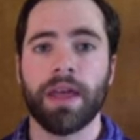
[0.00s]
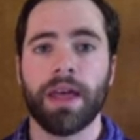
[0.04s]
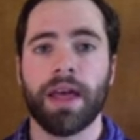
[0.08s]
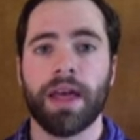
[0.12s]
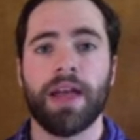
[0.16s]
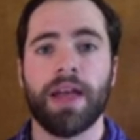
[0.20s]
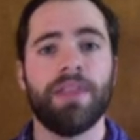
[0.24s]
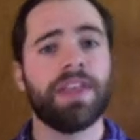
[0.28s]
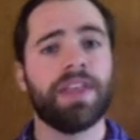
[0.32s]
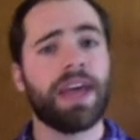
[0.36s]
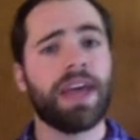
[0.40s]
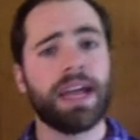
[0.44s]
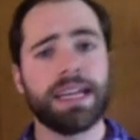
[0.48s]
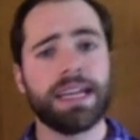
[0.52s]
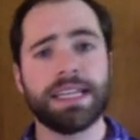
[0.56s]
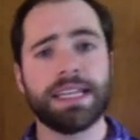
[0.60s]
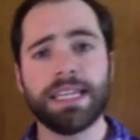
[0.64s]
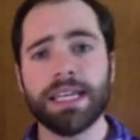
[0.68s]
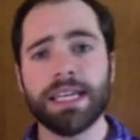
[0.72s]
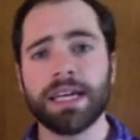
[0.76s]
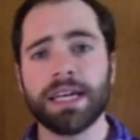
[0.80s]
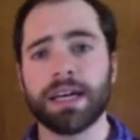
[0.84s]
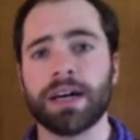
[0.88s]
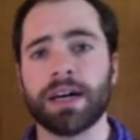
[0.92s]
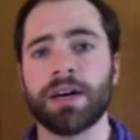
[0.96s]
And the
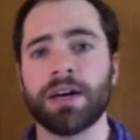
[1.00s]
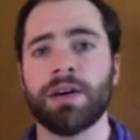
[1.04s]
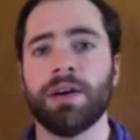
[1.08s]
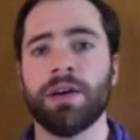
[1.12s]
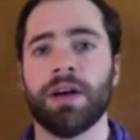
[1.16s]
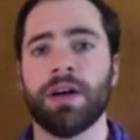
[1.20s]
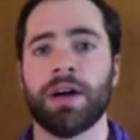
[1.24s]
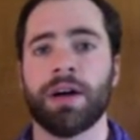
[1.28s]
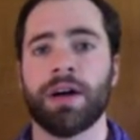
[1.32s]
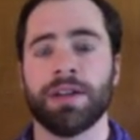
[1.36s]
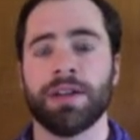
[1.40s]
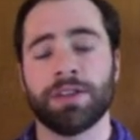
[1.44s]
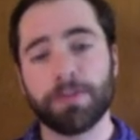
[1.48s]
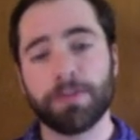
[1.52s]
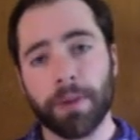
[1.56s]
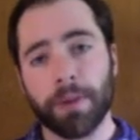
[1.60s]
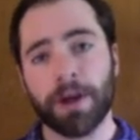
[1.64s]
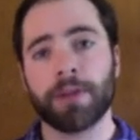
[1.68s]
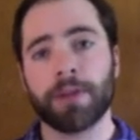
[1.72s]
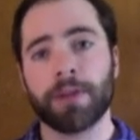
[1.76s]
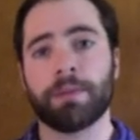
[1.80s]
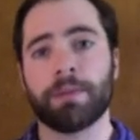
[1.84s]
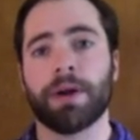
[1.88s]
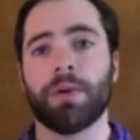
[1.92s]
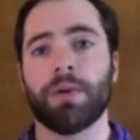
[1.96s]
idea,
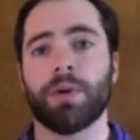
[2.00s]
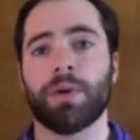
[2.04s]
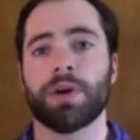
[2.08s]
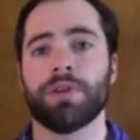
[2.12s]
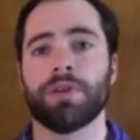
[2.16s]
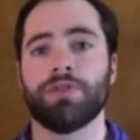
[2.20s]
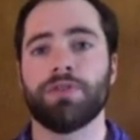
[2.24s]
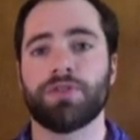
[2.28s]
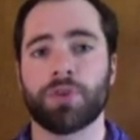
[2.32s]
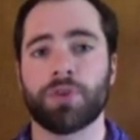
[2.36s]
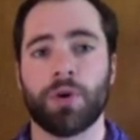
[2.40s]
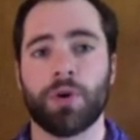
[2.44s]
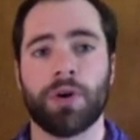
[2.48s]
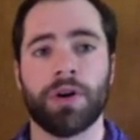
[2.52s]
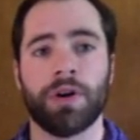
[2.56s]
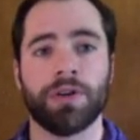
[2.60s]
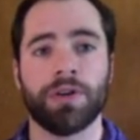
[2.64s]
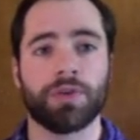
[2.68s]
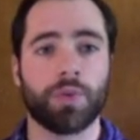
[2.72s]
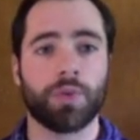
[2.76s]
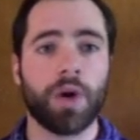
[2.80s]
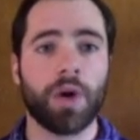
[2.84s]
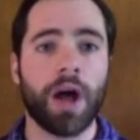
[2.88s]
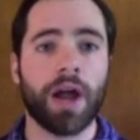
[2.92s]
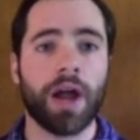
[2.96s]
inspired by work of Dror and
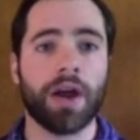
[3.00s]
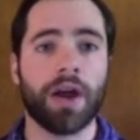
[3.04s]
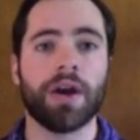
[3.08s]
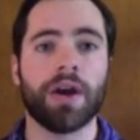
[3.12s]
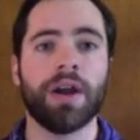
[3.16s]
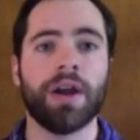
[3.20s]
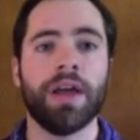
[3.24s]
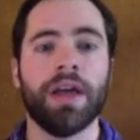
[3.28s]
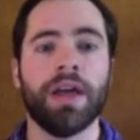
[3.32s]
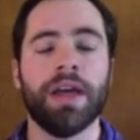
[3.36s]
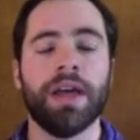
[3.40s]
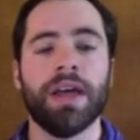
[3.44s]
Dwyer,